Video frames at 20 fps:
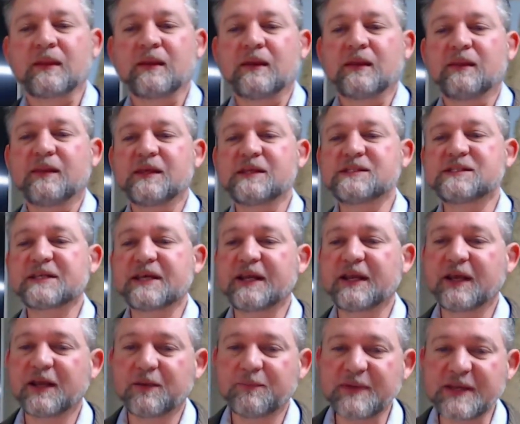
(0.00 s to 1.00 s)
Then said
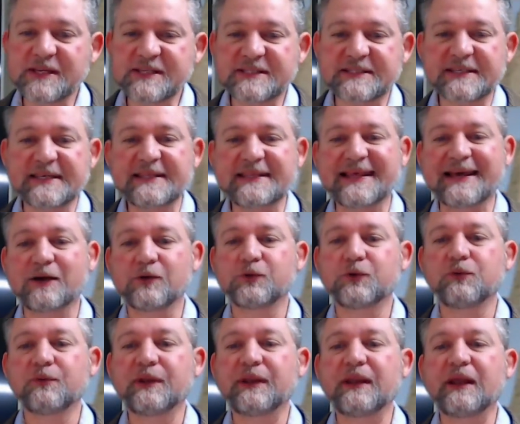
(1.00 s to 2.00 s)
he unto me, See thou
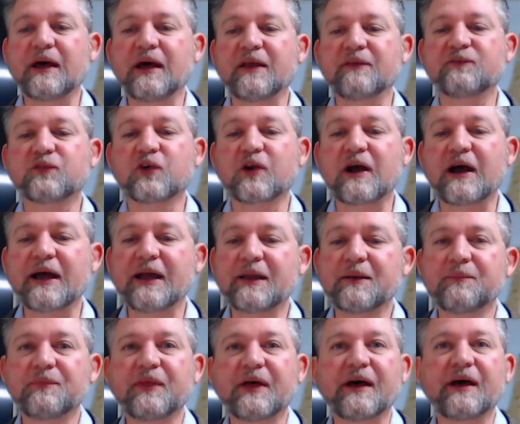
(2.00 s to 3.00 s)
do it not, for I
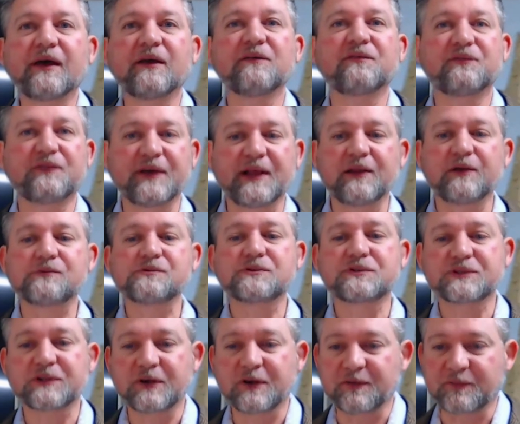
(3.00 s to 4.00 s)
am thy fellow
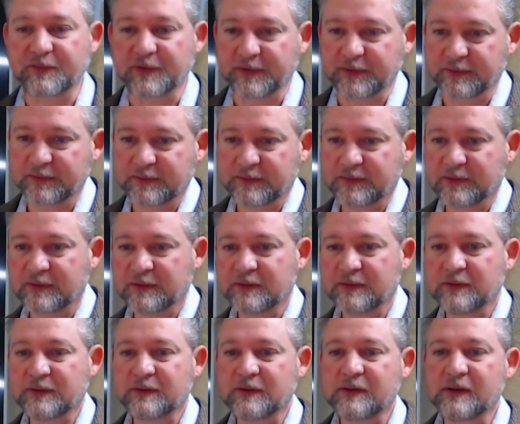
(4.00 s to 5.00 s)
servant,
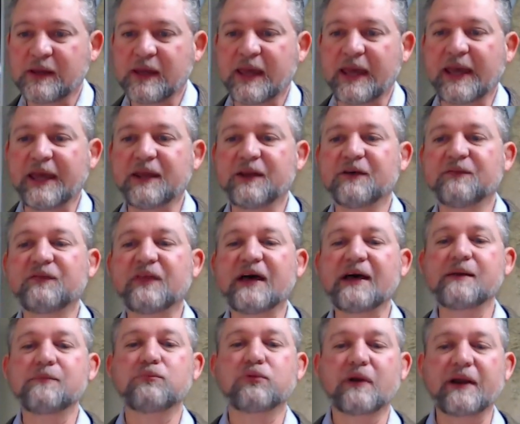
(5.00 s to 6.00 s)
and of
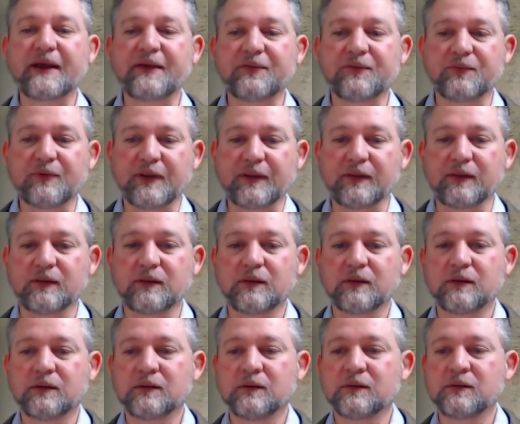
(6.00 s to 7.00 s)
thy brethren,
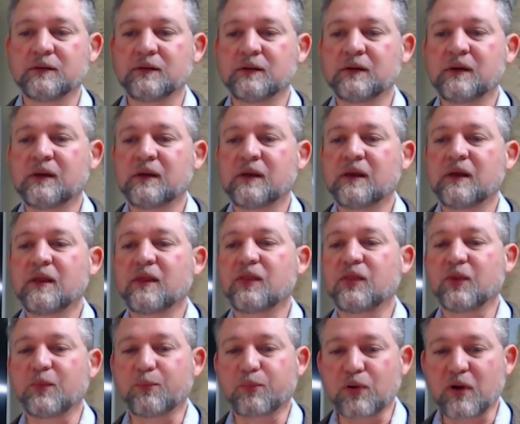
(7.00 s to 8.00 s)

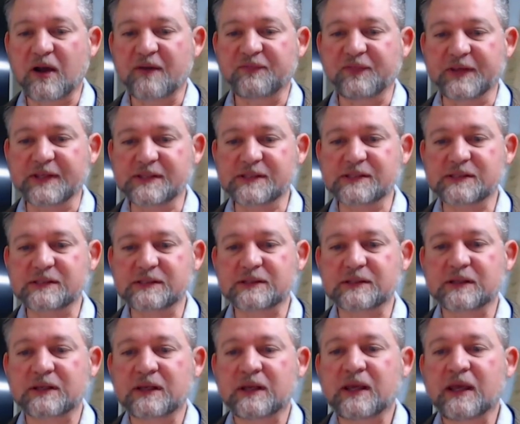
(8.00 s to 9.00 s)
the
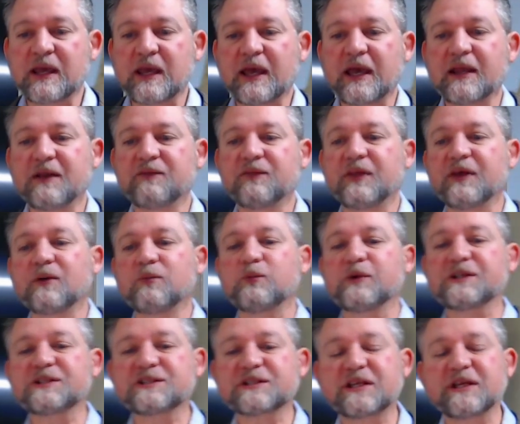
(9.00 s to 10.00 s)
prophets, and of them
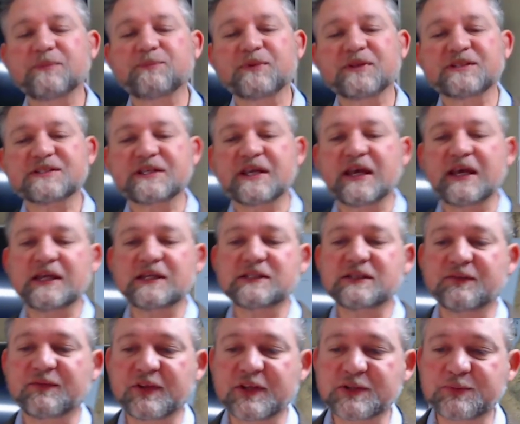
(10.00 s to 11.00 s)
which keep the sayings
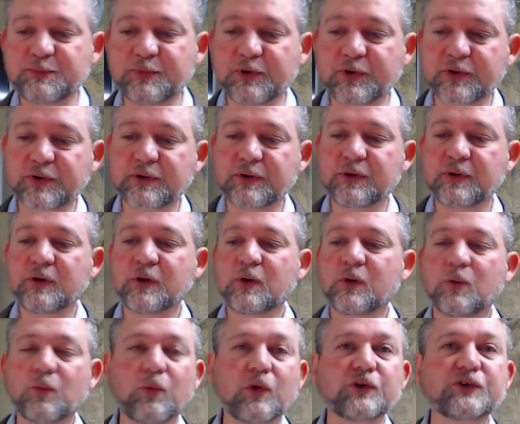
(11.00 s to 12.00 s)
of this book,
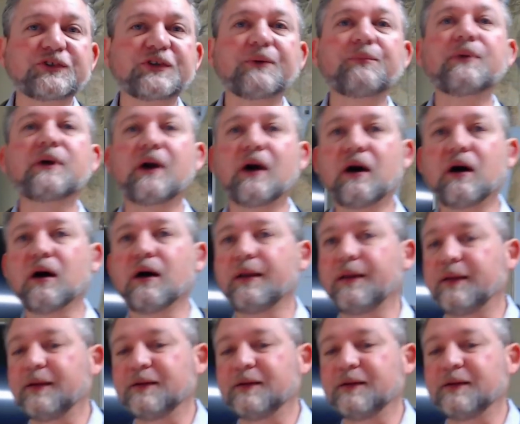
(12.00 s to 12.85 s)
worship God.